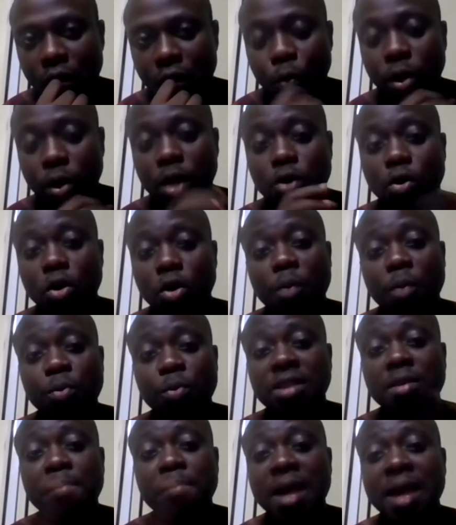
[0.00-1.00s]
grow up with the
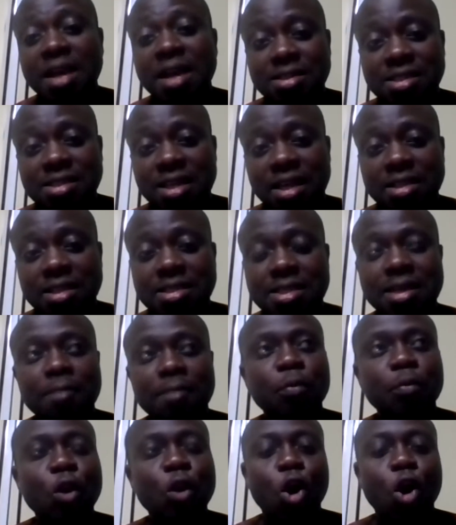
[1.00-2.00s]
mindset
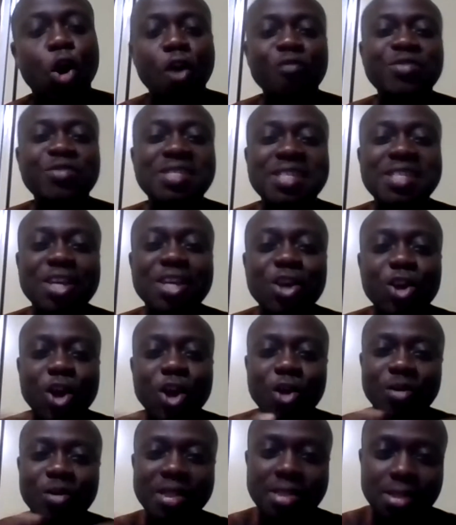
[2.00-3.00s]
of
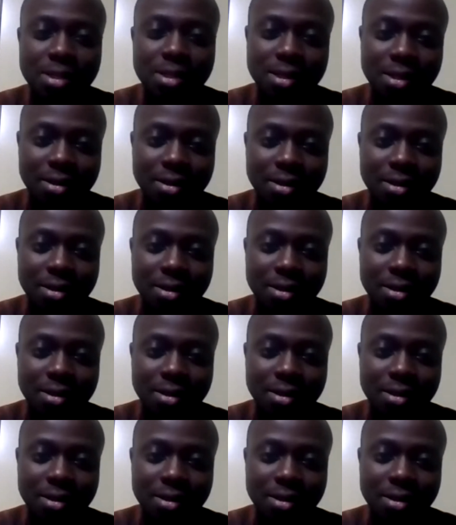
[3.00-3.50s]
security,